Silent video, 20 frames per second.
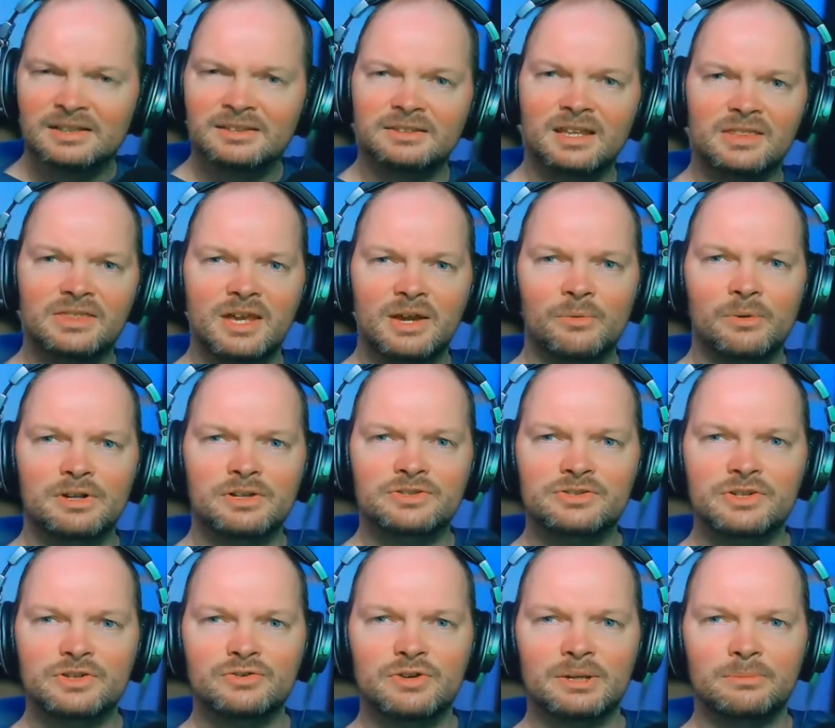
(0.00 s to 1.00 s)
Did they want us
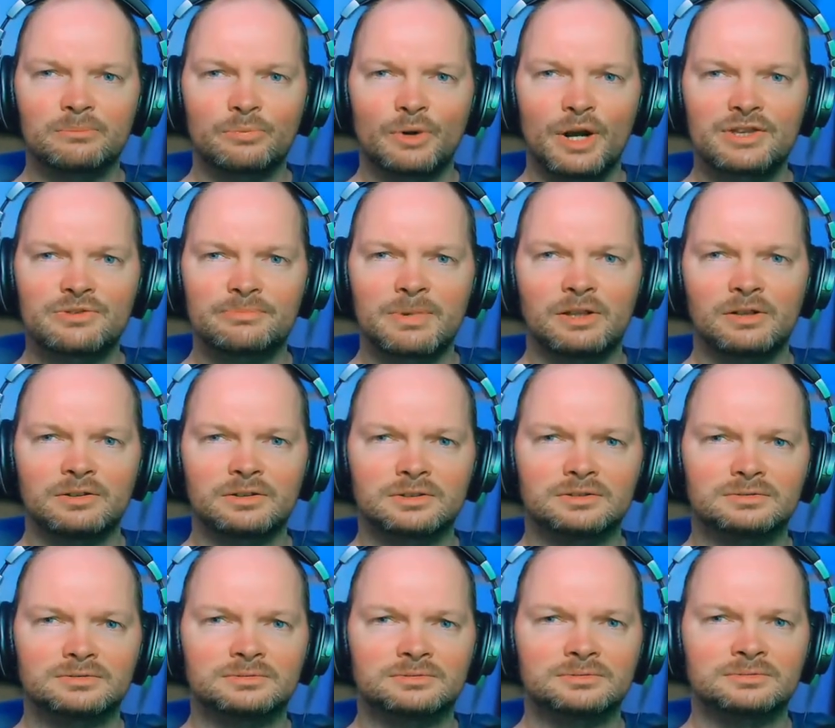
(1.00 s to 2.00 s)
to drink breast milk?
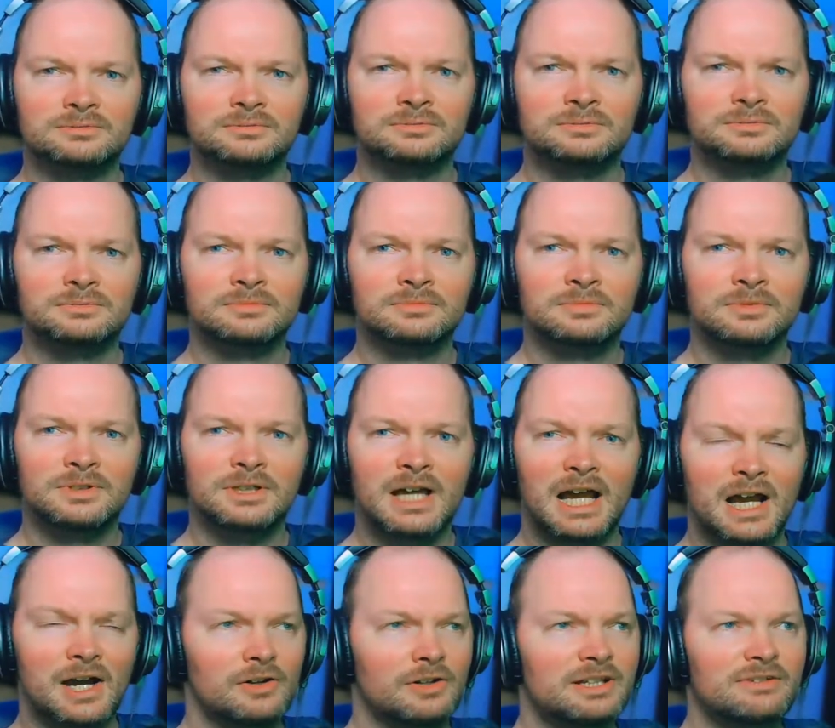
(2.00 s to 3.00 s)

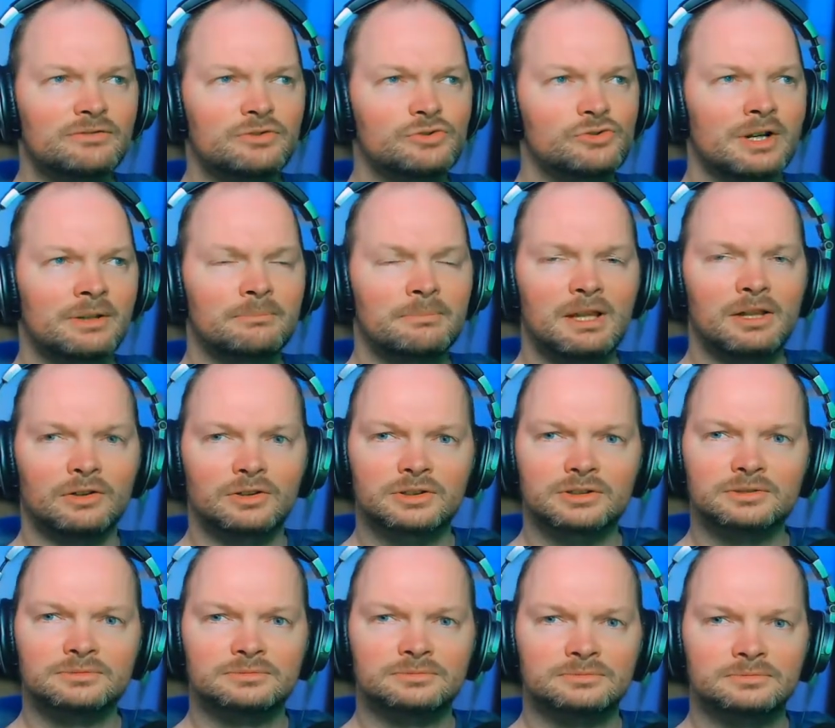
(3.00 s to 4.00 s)
I don't even drink milk.
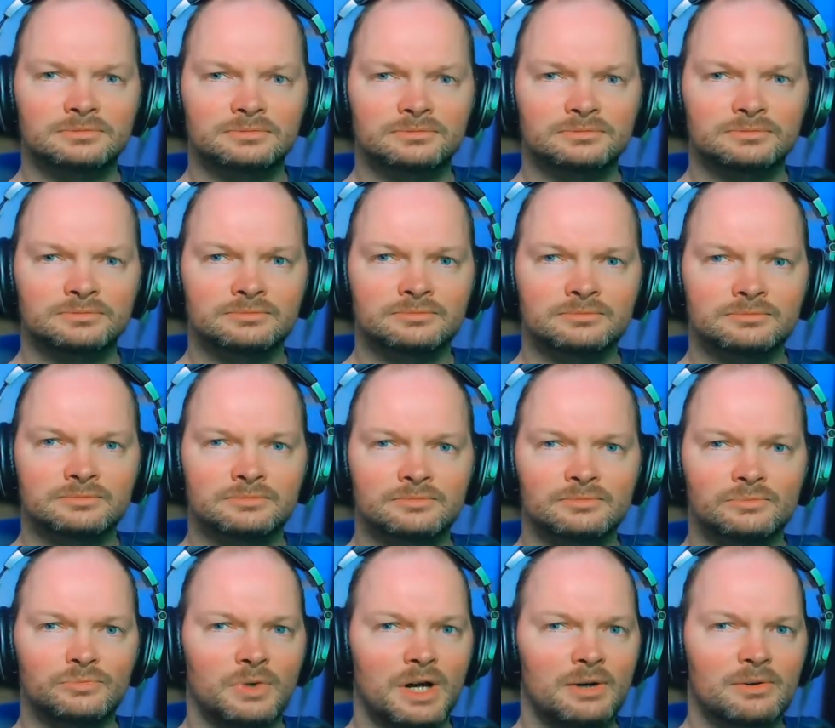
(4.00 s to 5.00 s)

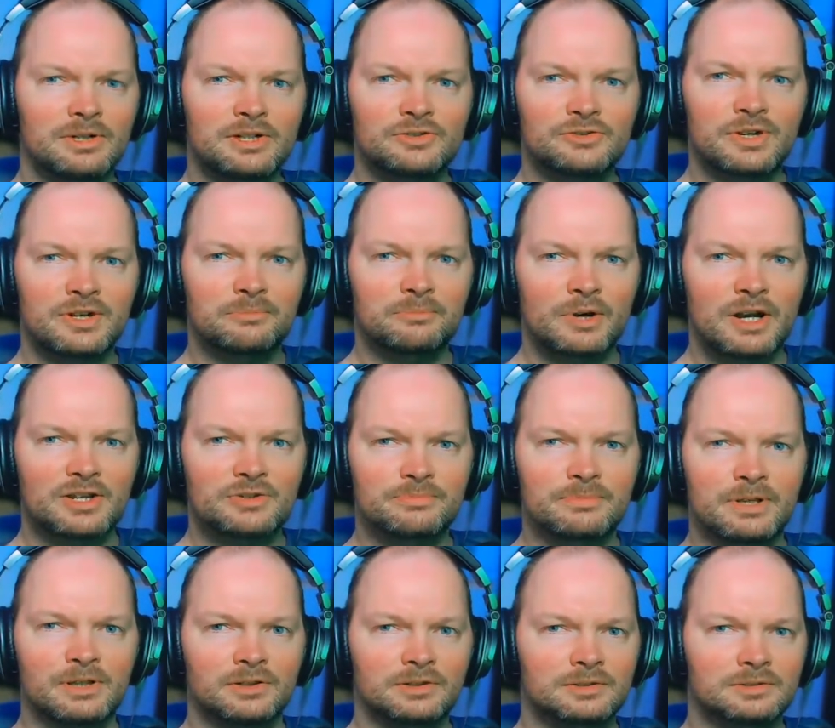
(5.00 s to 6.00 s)
Why would I drink breast
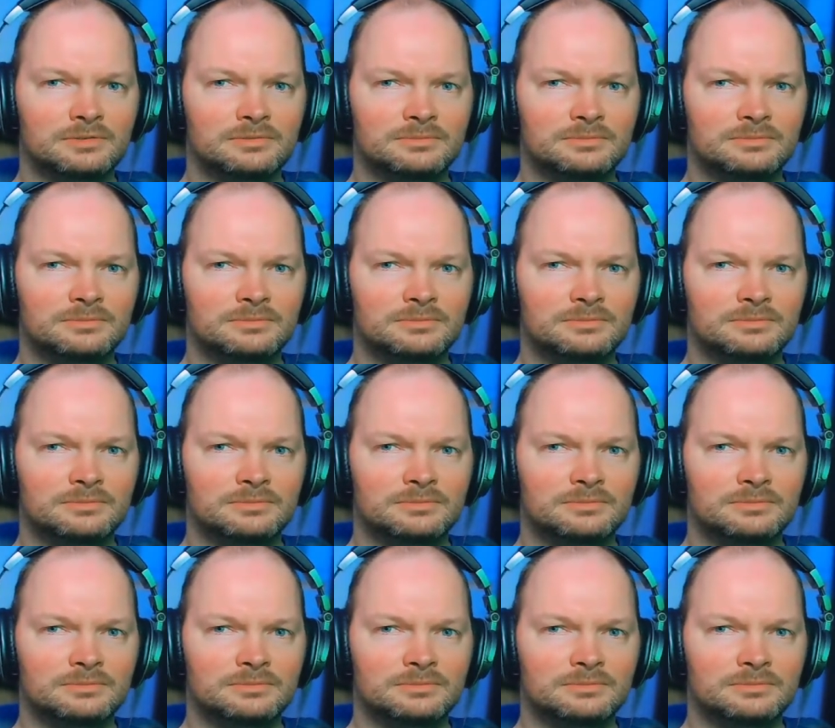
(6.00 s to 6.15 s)
milk?